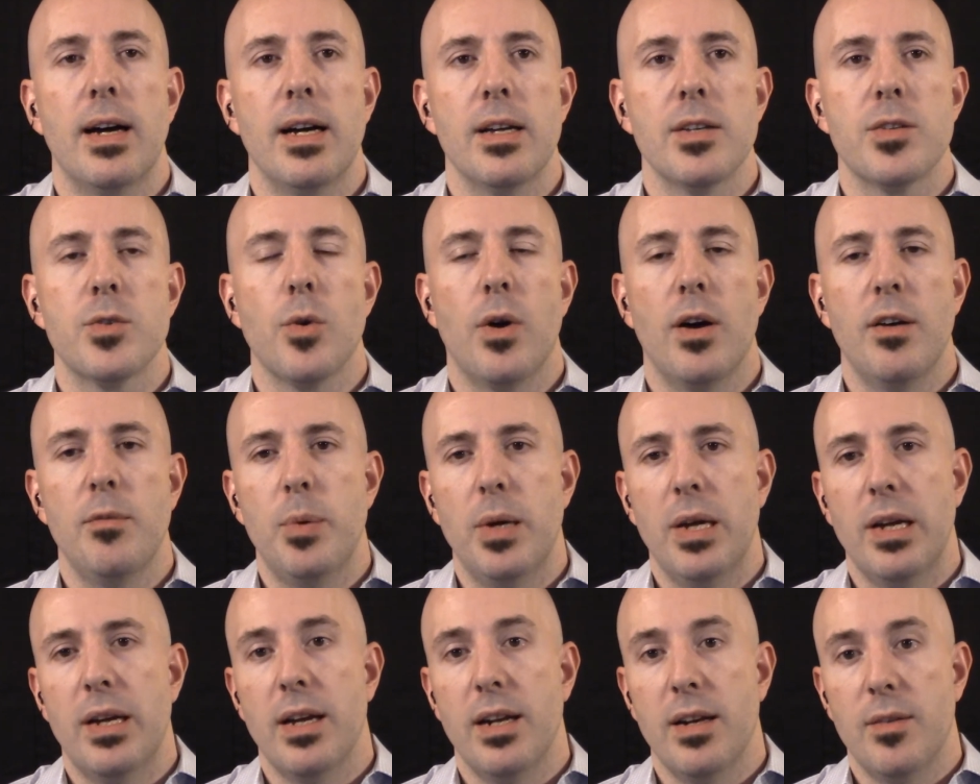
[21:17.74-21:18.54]
So I've
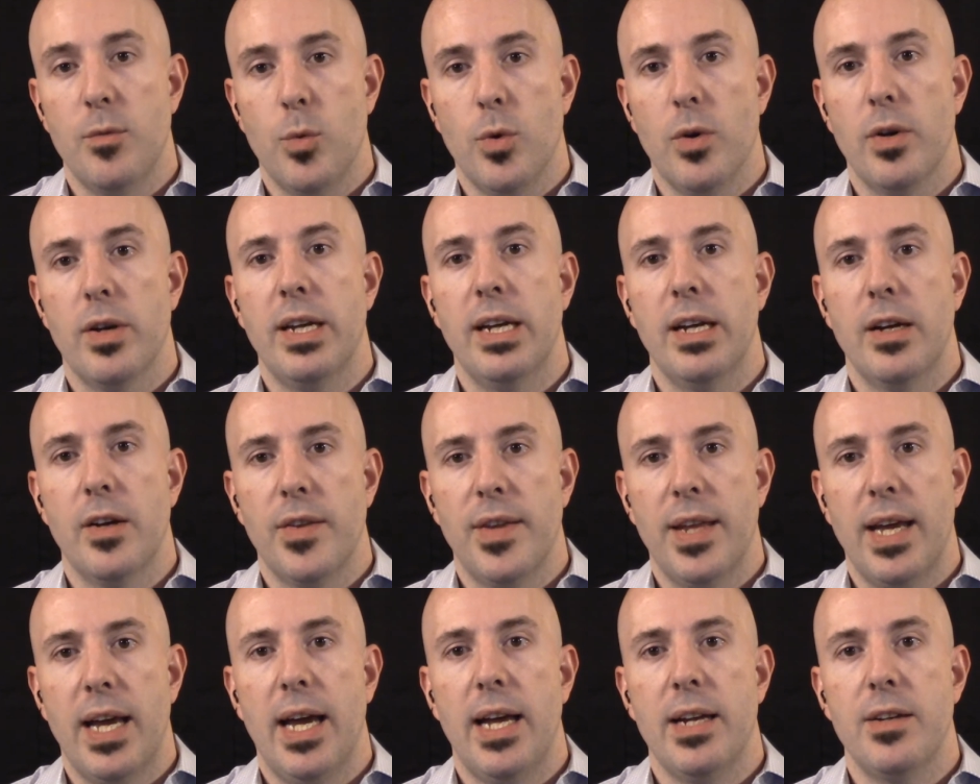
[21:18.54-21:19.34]
been kind of working on
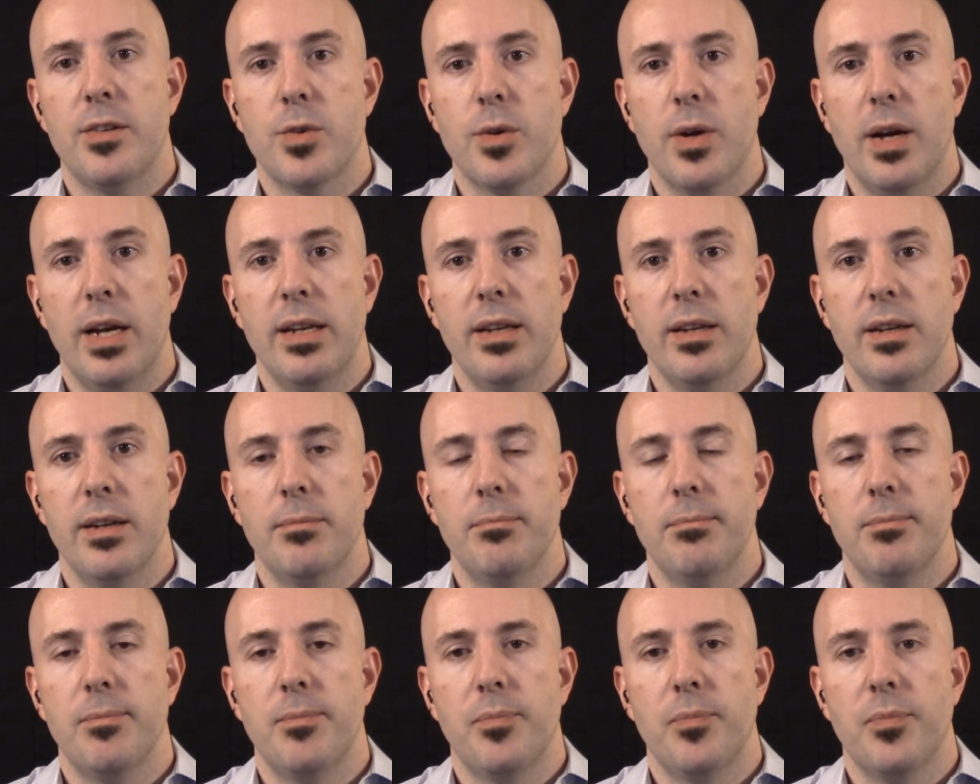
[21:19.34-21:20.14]
that, trying
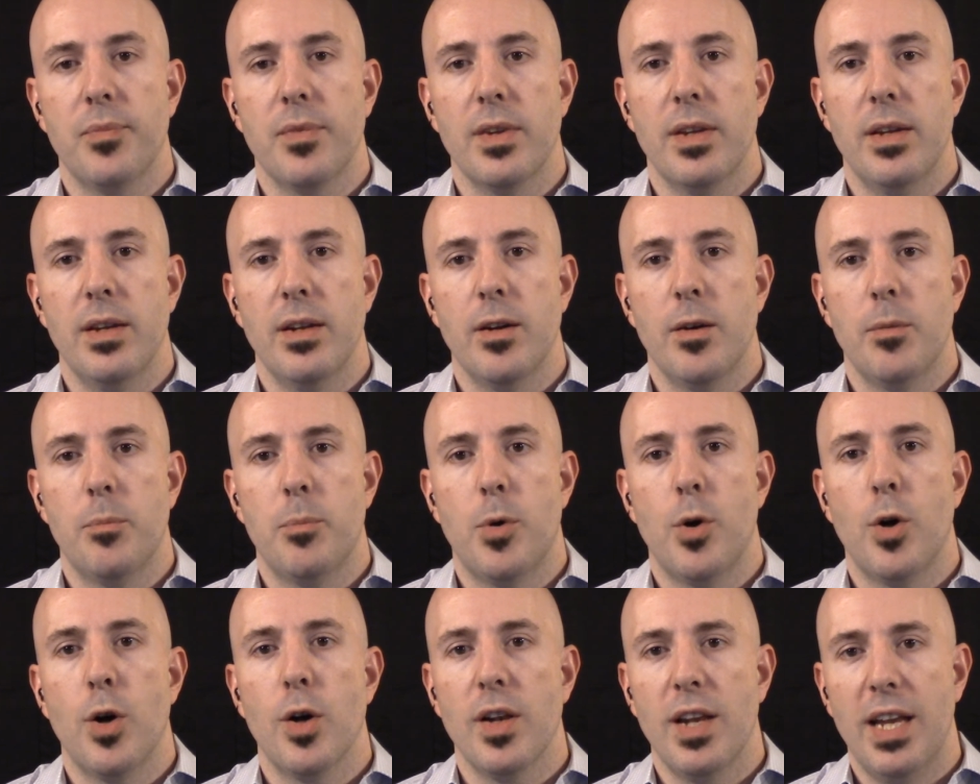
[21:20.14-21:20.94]
to,
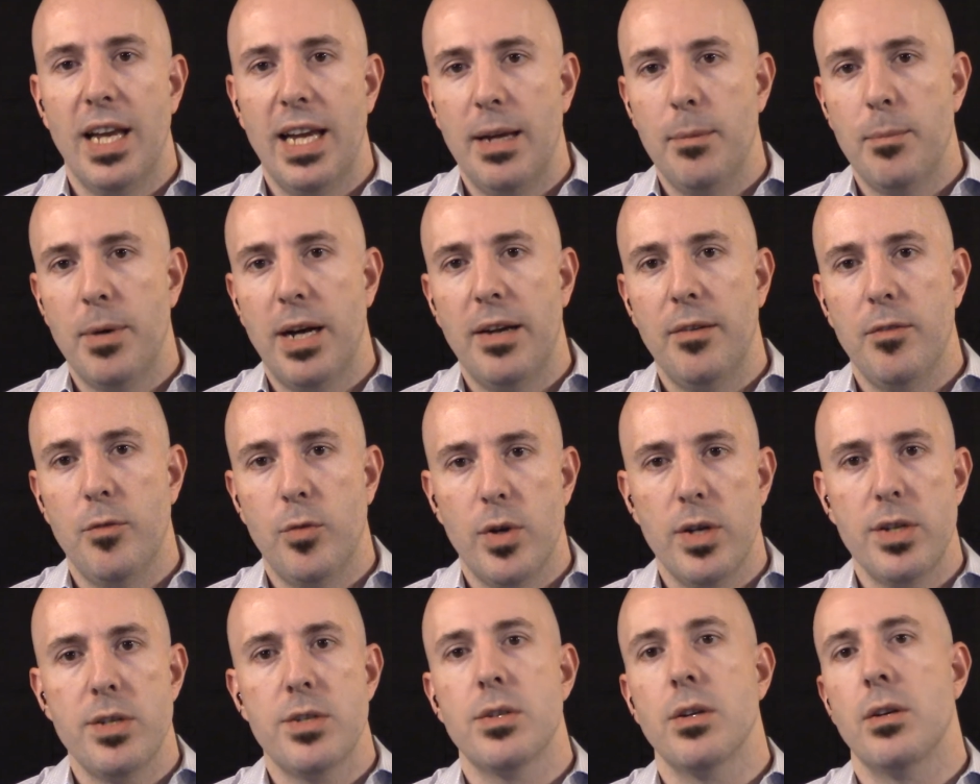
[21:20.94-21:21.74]
parlay my
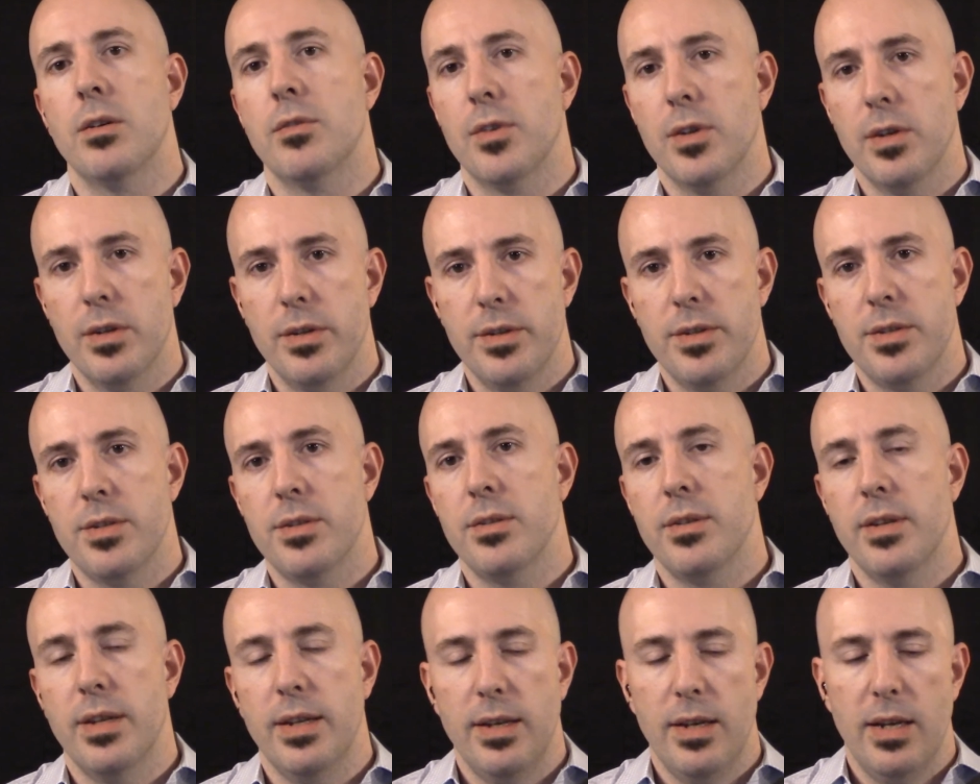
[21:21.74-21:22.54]
voiceover
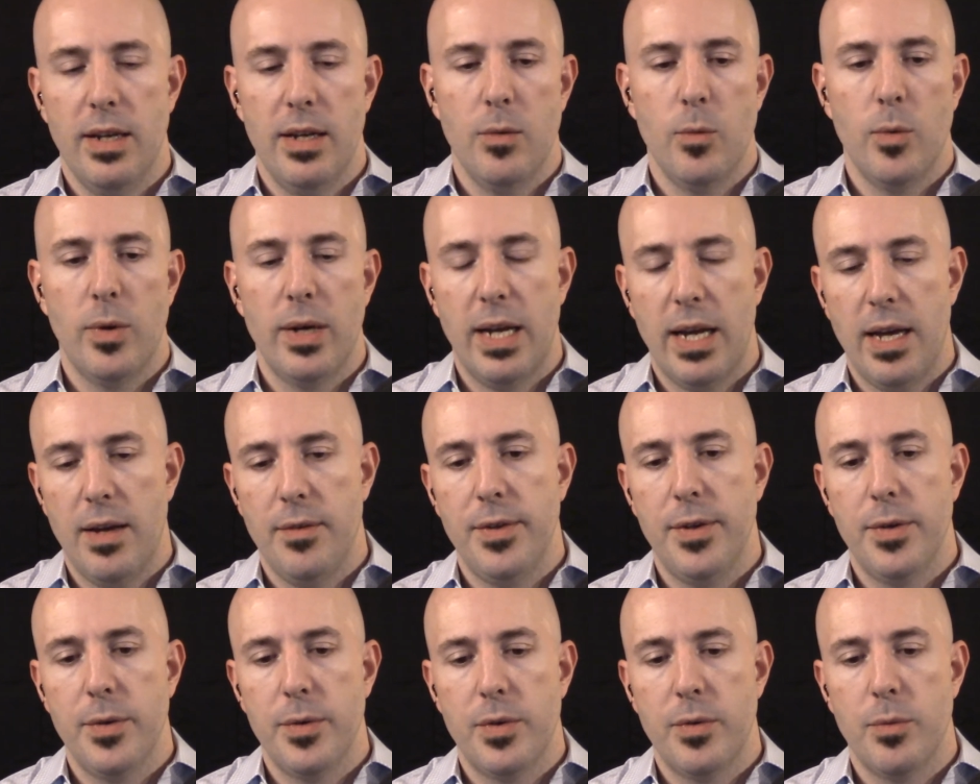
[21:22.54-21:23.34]
and what have
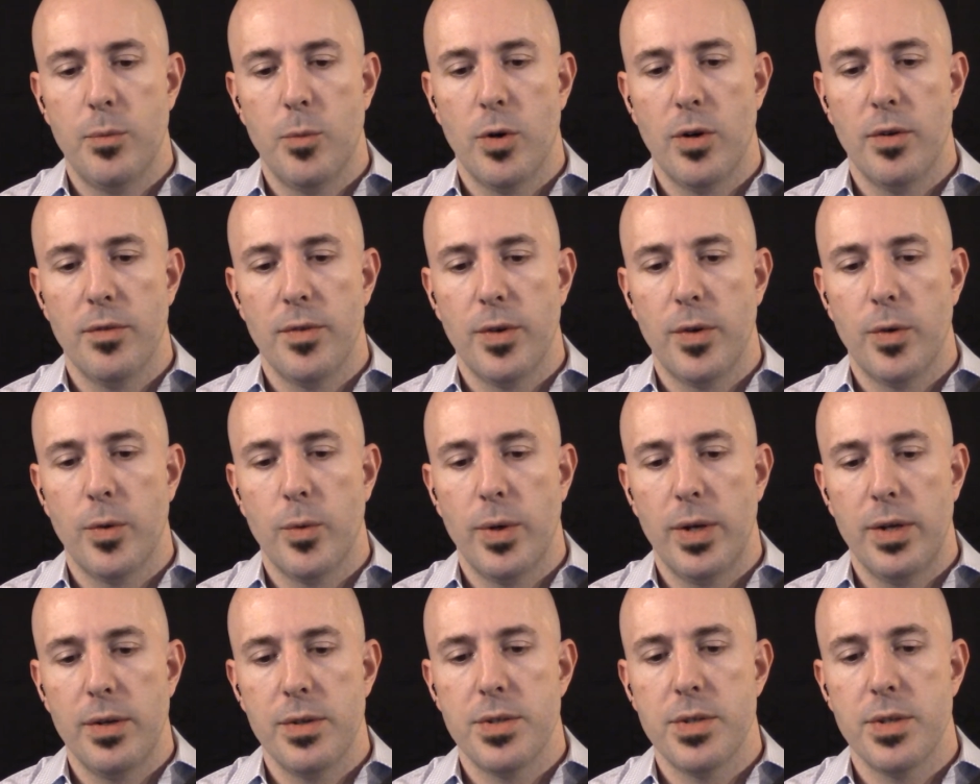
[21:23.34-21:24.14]
you into more of a
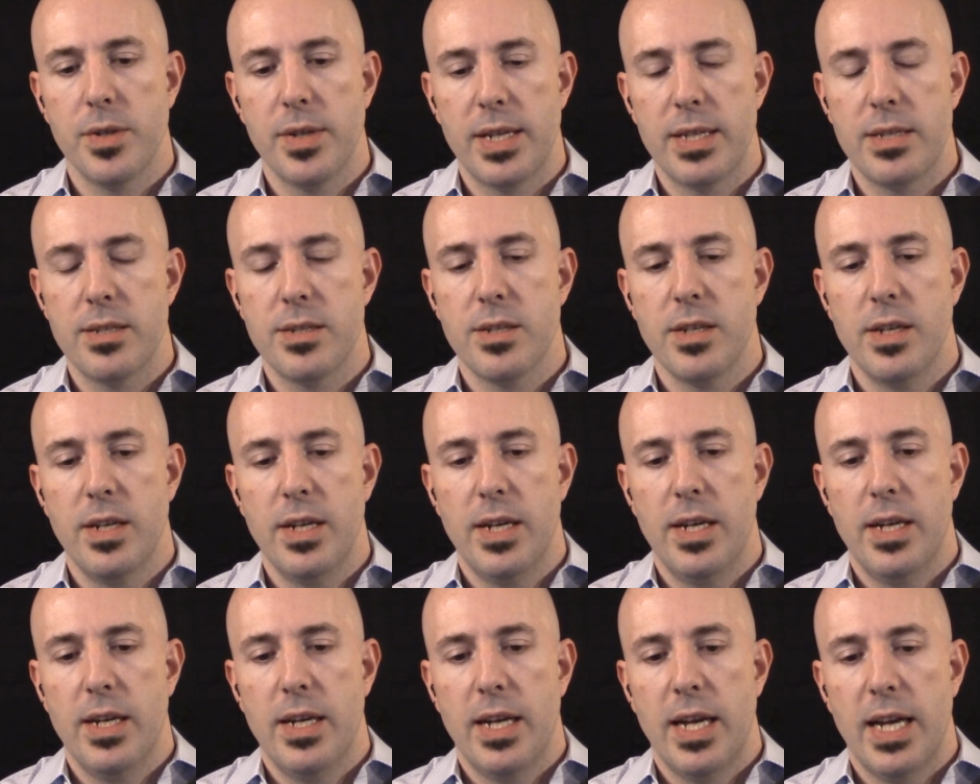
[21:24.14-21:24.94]
career. So that's
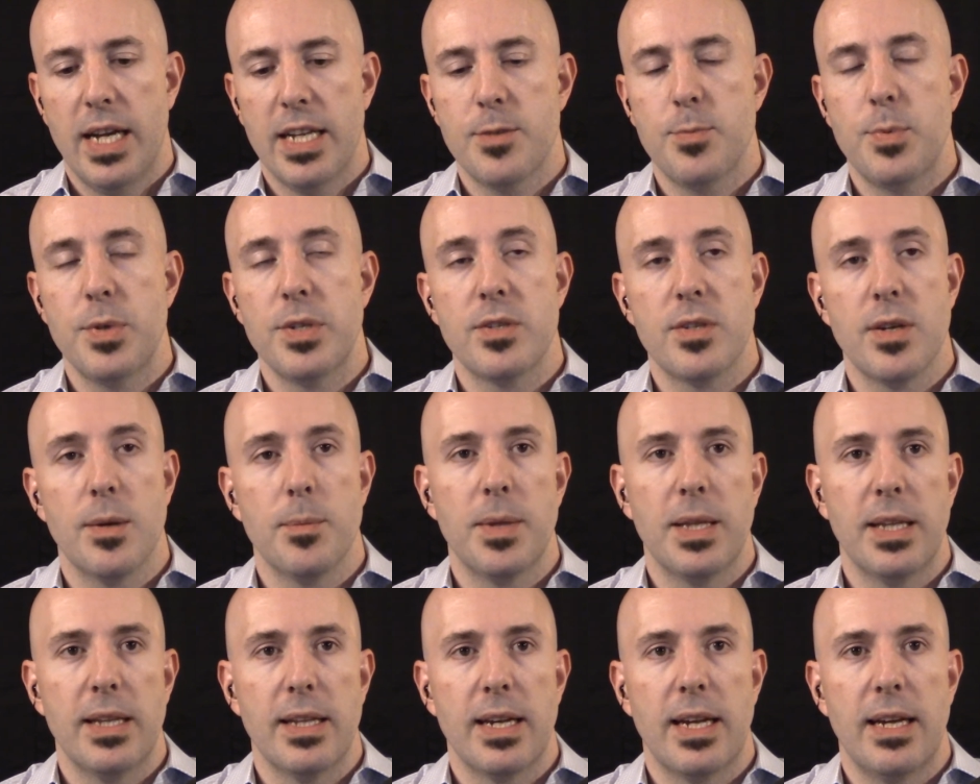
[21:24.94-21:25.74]
been
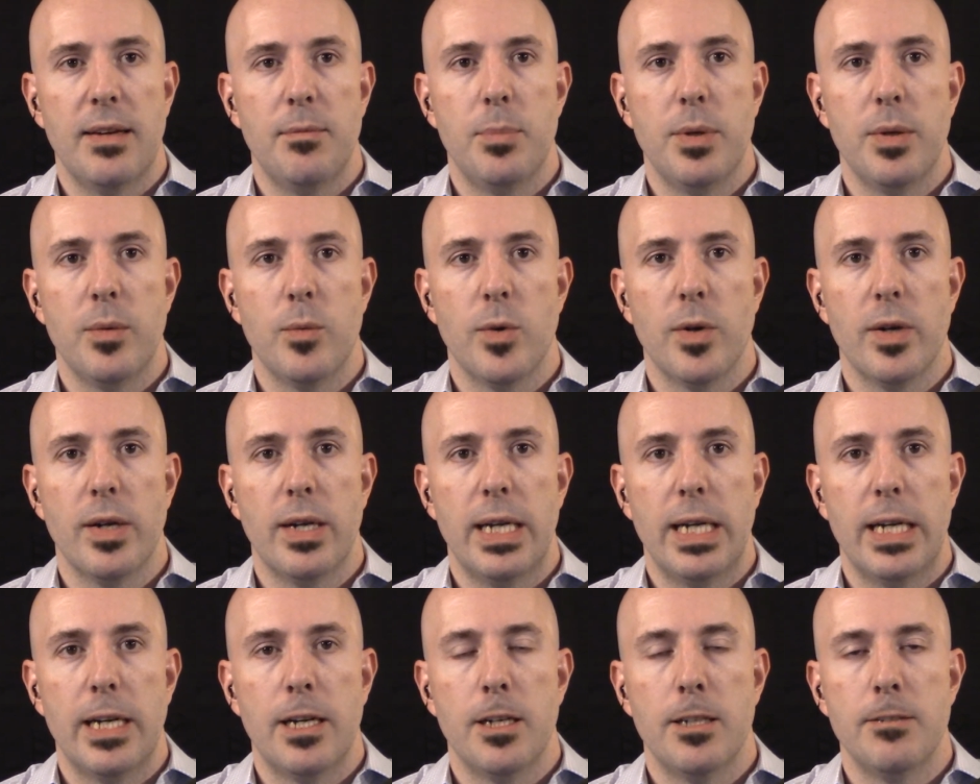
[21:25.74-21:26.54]
something that I've been
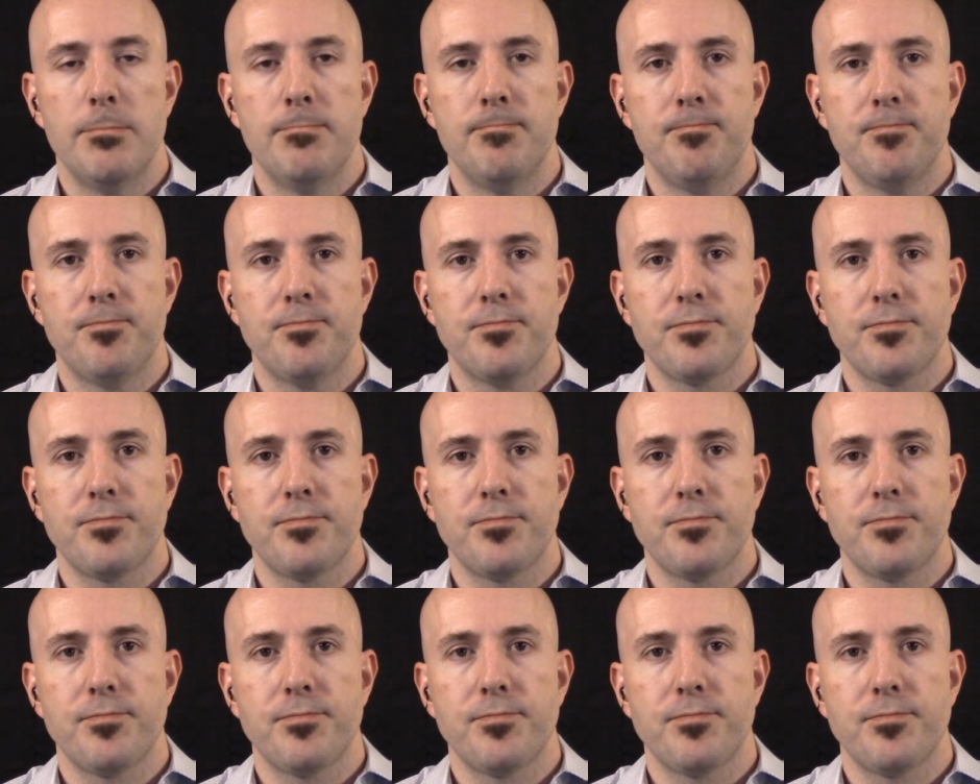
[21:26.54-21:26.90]
working on.